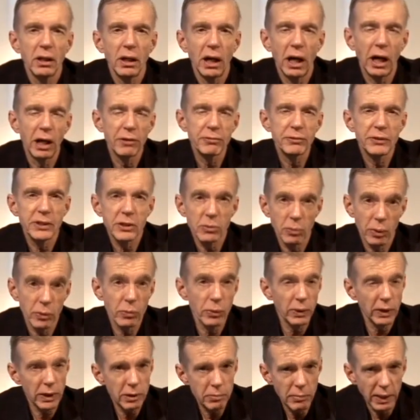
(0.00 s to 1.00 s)
often is what
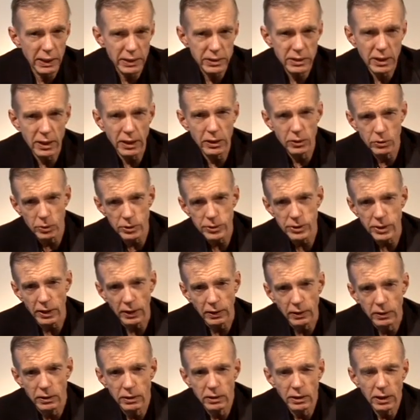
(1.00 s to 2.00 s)
really makes it interesting
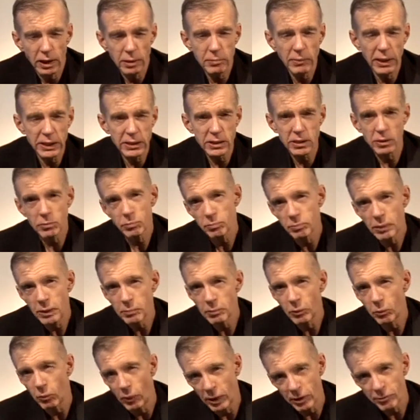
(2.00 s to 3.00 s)
and makes it,
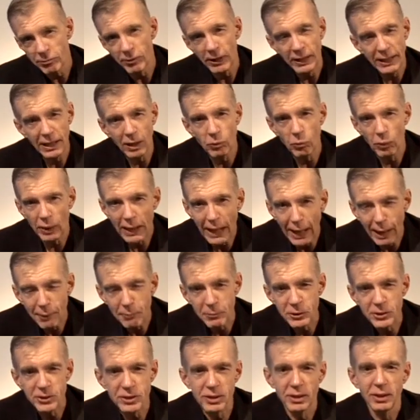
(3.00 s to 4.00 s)
people want to find out what
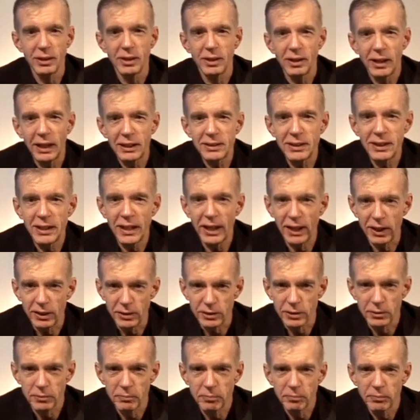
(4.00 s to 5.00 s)
happens at the
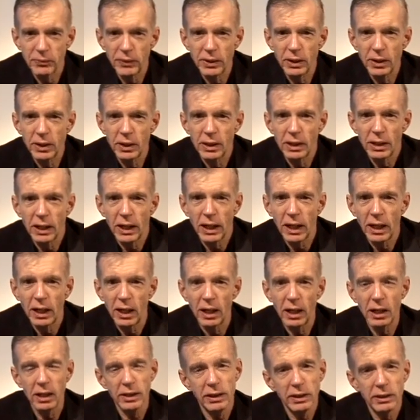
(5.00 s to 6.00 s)
end.
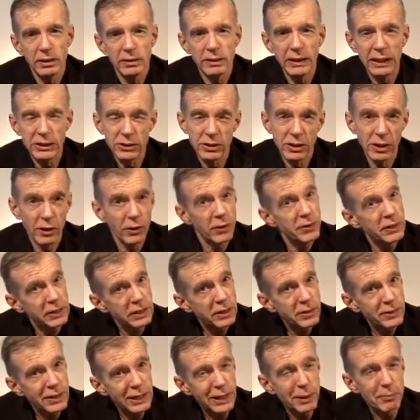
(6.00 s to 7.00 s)
Uh, that's another thing
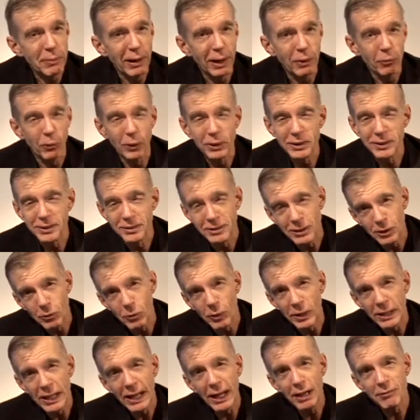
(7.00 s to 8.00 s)
to think about. What do you
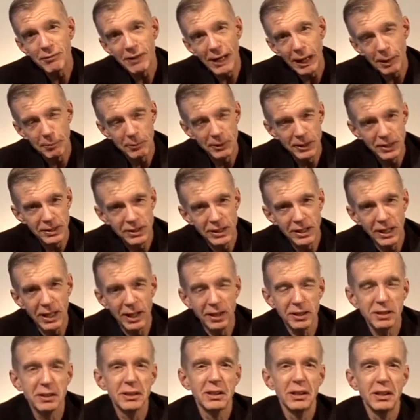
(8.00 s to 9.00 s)
want to have happen at the
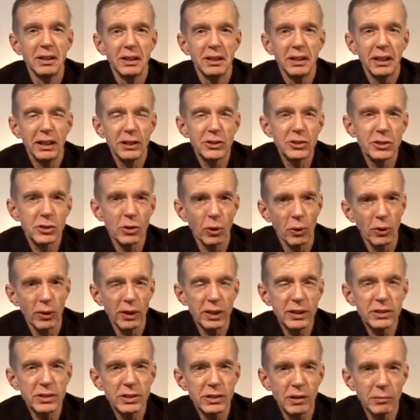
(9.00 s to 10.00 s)
end? In
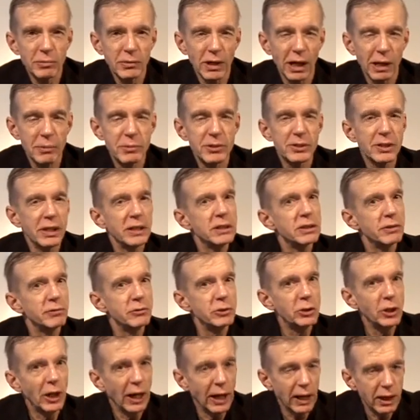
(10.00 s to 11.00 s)
stories, sometimes things have
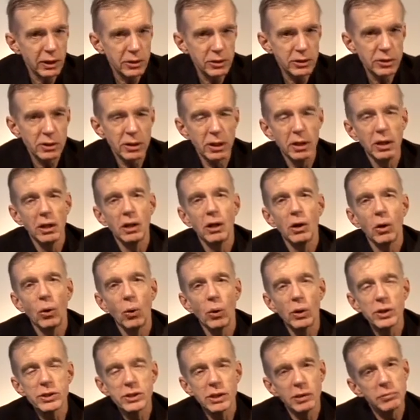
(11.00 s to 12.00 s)
changed,
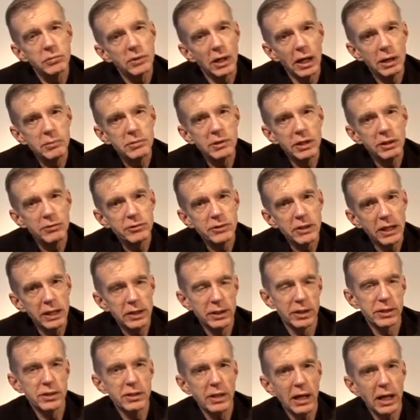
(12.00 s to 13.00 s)
or sometimes they've stayed
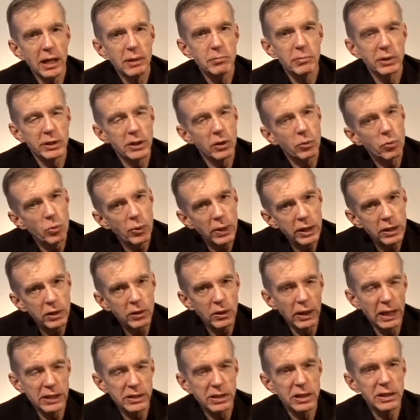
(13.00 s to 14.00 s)
the same, but the reader
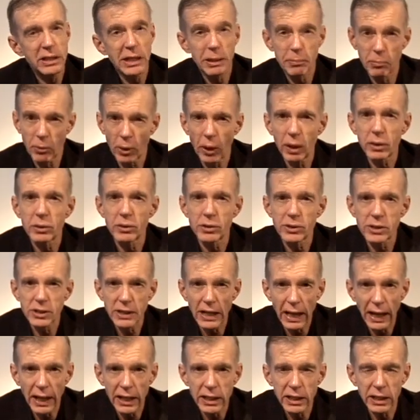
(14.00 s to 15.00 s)
has a deeper
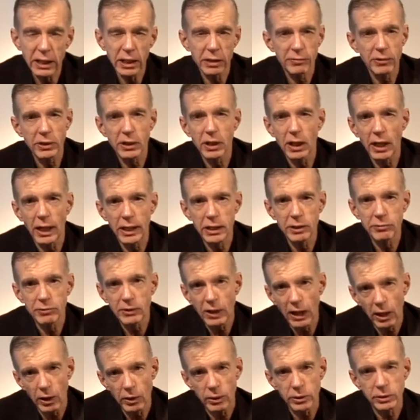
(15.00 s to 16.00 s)
understanding of the kind of
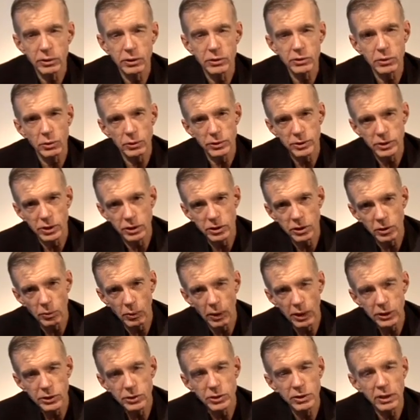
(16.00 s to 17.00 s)
characters or
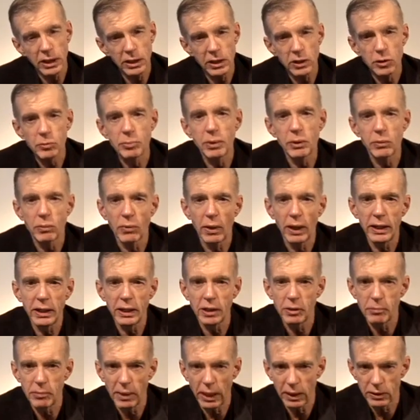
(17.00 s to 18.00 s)
situation that you've been
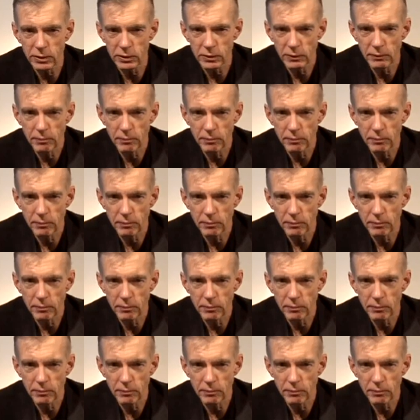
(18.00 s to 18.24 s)
writing about.